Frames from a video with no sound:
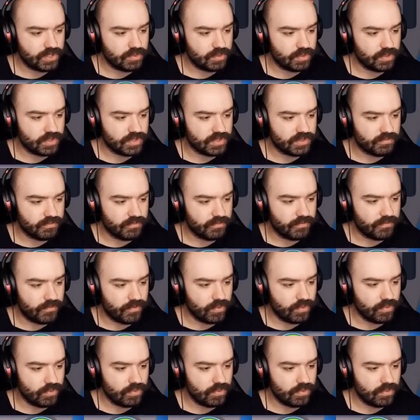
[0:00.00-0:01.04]
So we got some
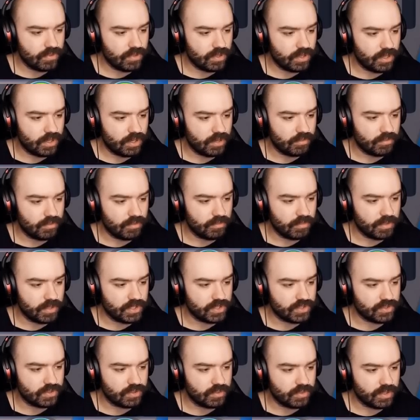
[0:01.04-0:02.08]
food, and I'm gonna make
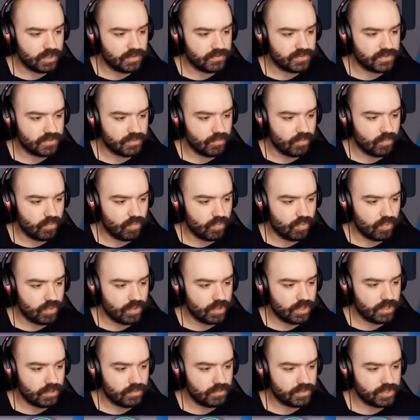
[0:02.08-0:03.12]
sure that we have some water,